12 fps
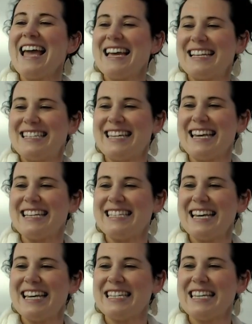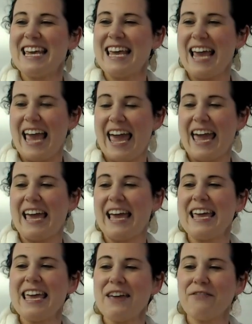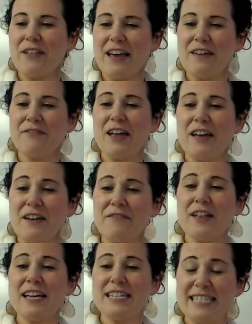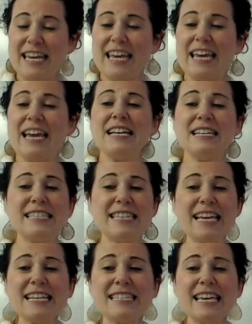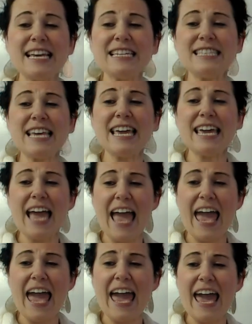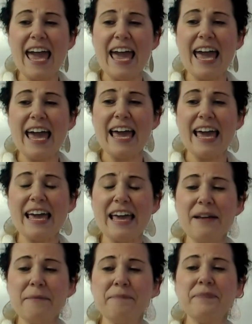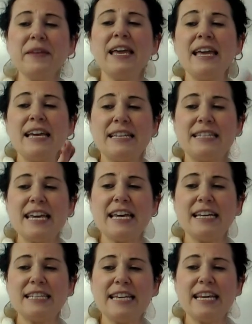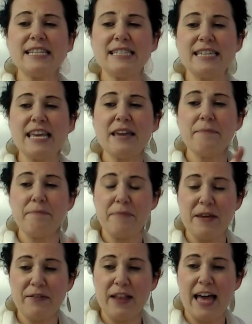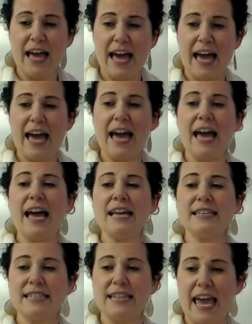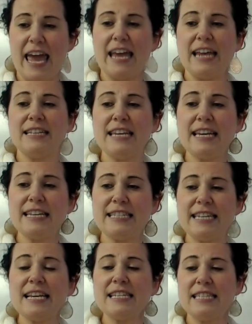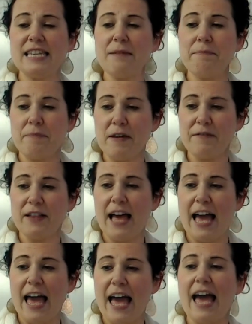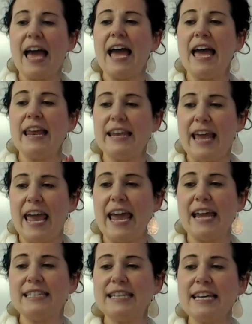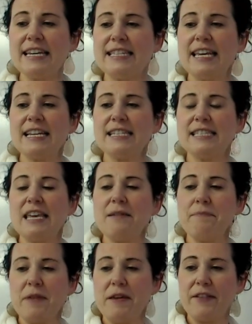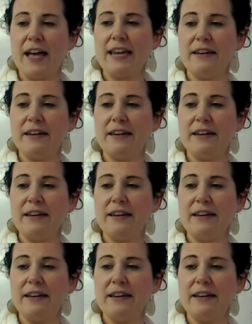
D, D, D, A. E flat, E flat, E flat, D. C, C, C, A. D, D, C, B flat. A, D, D, C, B flat. A, D, D, C, B flat.